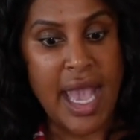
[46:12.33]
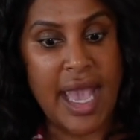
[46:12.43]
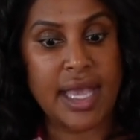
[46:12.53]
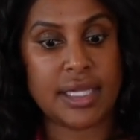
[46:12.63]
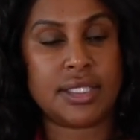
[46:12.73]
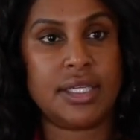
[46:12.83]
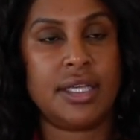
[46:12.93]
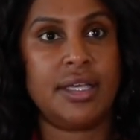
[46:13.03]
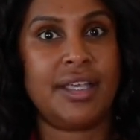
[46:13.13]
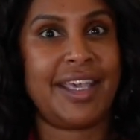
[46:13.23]
And
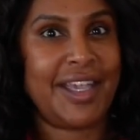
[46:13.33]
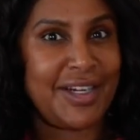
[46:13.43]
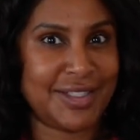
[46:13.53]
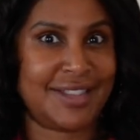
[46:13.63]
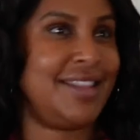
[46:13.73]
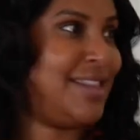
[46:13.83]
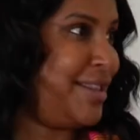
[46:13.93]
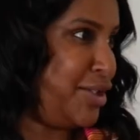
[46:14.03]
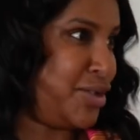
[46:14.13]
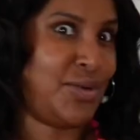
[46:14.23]
here's
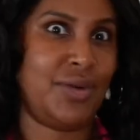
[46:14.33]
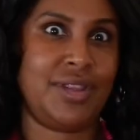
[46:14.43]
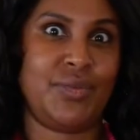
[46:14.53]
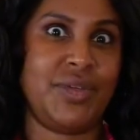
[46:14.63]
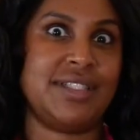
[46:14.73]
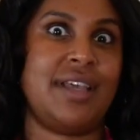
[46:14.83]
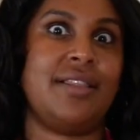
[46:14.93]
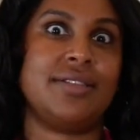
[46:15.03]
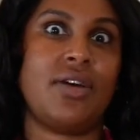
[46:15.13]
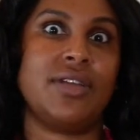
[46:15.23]
the truth, and we say
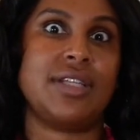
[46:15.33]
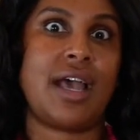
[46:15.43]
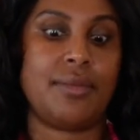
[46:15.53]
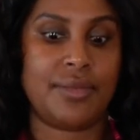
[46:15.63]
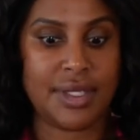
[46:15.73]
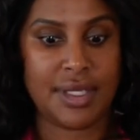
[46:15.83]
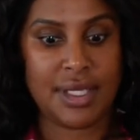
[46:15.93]
this all the time.